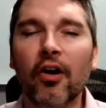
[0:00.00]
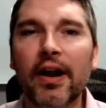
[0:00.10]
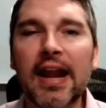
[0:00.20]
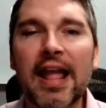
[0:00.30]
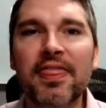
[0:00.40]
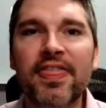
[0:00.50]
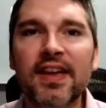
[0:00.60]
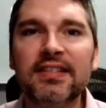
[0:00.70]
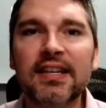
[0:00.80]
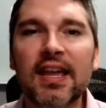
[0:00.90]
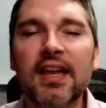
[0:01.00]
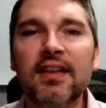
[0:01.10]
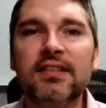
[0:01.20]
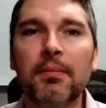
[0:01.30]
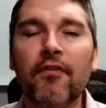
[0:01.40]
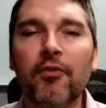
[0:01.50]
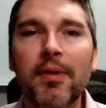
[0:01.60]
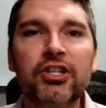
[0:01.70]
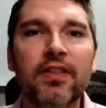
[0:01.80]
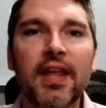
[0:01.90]
right, and this is some
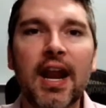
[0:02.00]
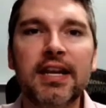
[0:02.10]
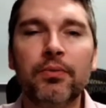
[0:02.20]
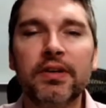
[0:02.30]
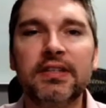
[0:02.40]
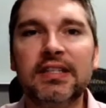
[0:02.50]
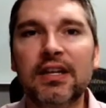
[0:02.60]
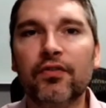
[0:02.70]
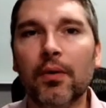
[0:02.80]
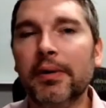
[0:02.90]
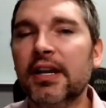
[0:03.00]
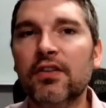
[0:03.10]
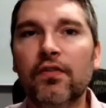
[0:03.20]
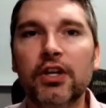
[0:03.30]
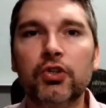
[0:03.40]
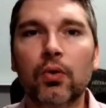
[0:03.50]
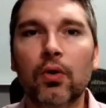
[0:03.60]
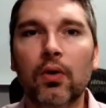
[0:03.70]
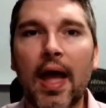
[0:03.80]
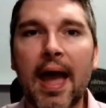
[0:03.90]
information that I did receive from an
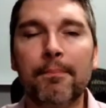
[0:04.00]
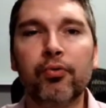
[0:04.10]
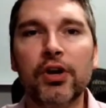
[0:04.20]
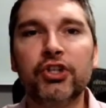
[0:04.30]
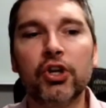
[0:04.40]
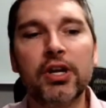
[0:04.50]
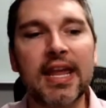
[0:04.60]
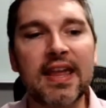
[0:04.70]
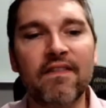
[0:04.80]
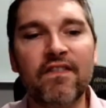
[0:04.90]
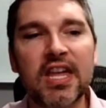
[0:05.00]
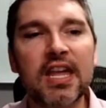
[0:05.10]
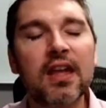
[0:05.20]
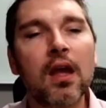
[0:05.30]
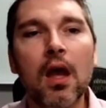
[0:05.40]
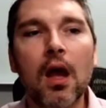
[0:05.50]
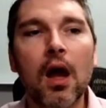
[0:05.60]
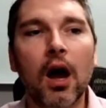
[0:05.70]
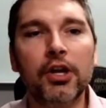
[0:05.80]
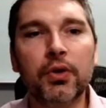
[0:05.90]
individual at Pritchard EV.
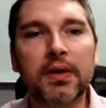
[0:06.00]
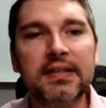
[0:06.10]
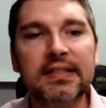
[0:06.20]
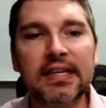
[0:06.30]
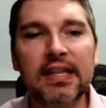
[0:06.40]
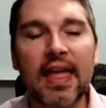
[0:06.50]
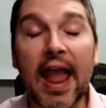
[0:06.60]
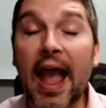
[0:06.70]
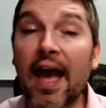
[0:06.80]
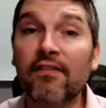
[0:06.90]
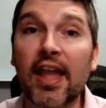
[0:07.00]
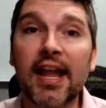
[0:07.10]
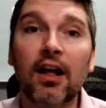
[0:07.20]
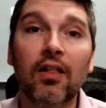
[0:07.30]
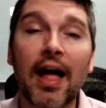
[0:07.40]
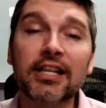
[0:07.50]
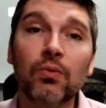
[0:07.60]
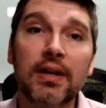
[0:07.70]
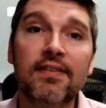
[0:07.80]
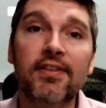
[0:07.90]
You could see they have a Class
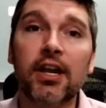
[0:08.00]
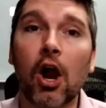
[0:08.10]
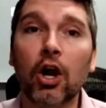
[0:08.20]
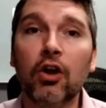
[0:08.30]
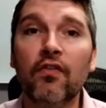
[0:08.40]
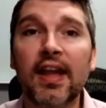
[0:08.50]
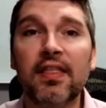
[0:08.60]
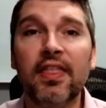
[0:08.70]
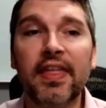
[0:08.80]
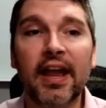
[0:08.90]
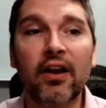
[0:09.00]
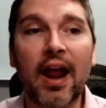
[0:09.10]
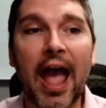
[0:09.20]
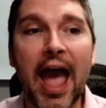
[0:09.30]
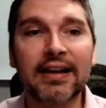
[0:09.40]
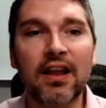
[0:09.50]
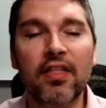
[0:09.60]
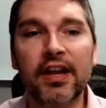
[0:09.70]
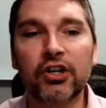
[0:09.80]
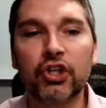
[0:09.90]
1 EV cargo van there at
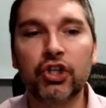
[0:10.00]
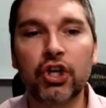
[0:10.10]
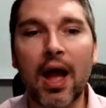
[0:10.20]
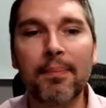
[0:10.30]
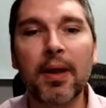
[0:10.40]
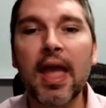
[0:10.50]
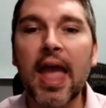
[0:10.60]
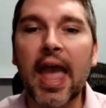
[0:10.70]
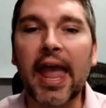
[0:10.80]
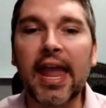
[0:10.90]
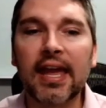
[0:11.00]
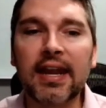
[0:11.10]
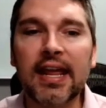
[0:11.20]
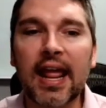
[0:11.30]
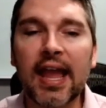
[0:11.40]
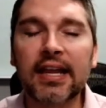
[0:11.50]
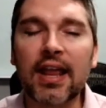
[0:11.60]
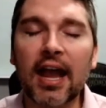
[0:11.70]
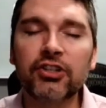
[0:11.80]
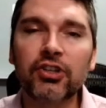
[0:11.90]
their shop, and it
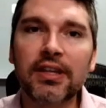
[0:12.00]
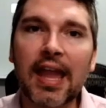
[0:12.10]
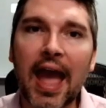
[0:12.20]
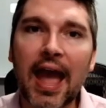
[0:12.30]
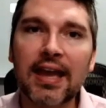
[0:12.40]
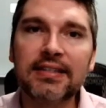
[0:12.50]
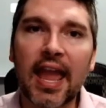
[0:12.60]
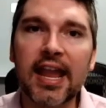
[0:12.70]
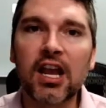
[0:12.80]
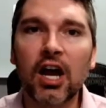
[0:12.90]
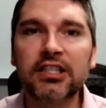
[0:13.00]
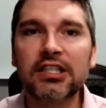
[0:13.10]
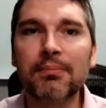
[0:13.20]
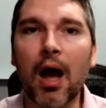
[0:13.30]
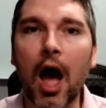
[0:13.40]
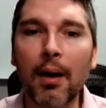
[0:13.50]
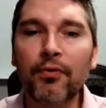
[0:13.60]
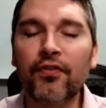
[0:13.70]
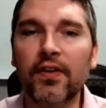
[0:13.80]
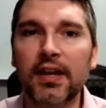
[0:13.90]
actually has a custom
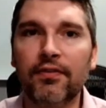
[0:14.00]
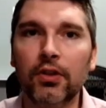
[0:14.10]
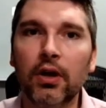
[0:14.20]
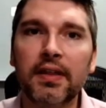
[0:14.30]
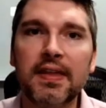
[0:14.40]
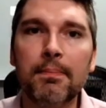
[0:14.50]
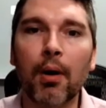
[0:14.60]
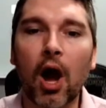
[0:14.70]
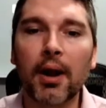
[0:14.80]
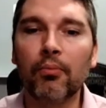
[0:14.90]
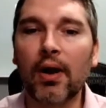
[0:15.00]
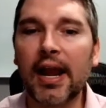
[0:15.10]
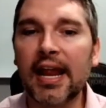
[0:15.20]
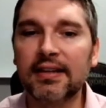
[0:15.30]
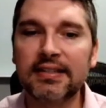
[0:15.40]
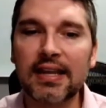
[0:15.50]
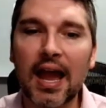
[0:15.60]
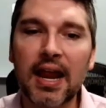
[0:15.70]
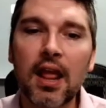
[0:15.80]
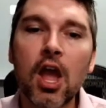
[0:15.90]
upfit. If you look at the bottom right-hand
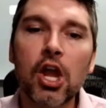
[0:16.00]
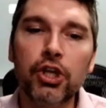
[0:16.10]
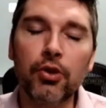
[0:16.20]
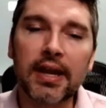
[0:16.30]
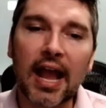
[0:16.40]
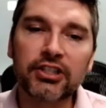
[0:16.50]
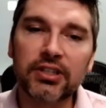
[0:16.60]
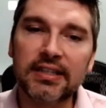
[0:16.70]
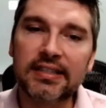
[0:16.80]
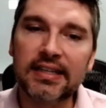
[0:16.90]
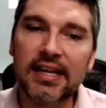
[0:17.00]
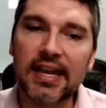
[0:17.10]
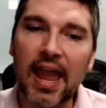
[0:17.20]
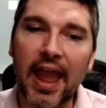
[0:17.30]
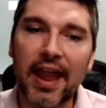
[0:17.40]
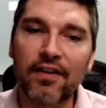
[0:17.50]
side, you can actually see a